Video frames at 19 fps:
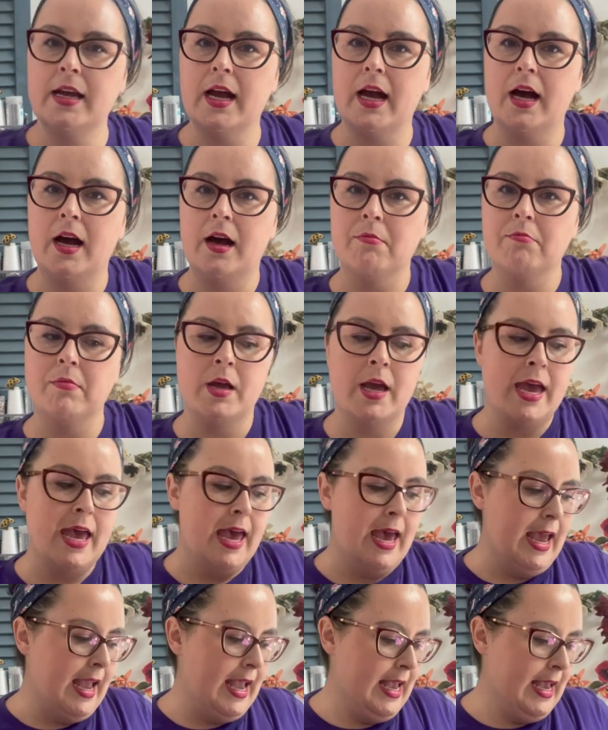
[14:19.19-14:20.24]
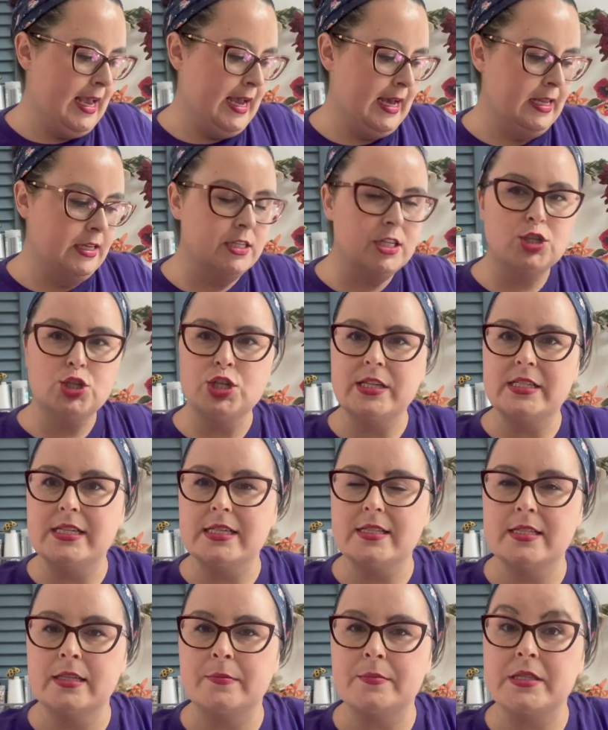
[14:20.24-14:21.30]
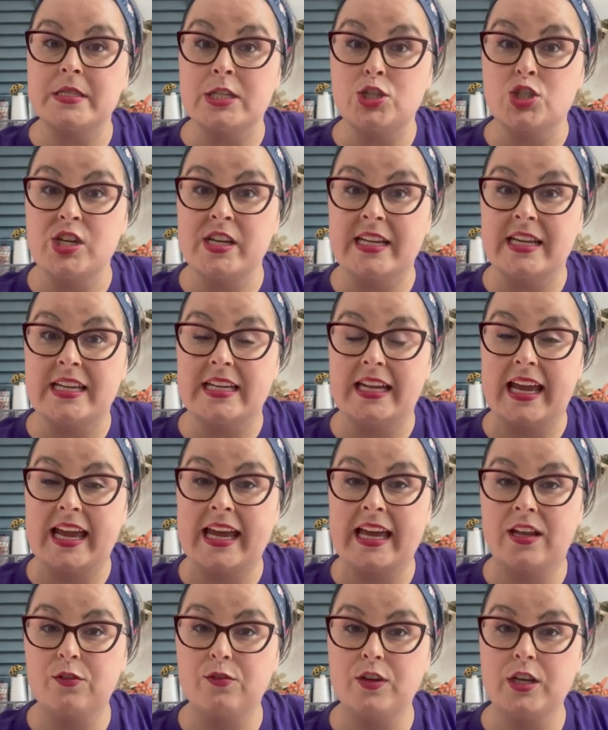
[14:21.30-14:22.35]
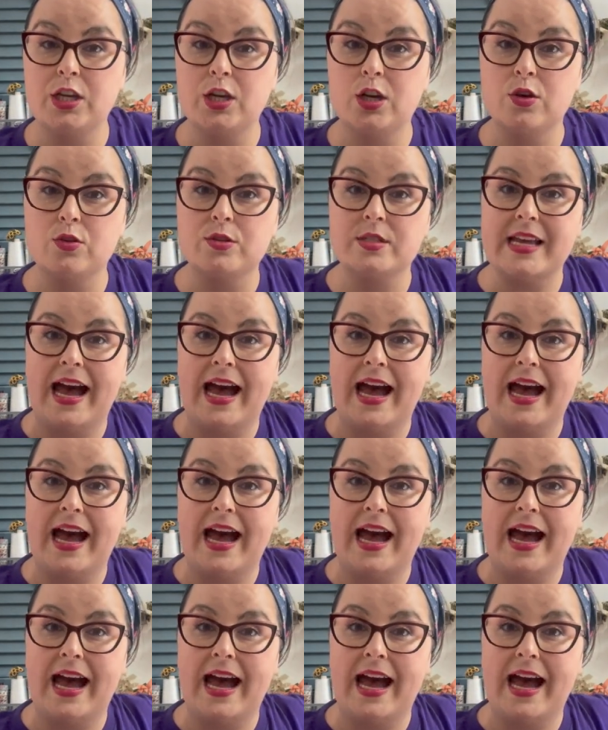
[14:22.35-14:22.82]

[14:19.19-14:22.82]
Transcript: Um, and she did some stitching in hand videos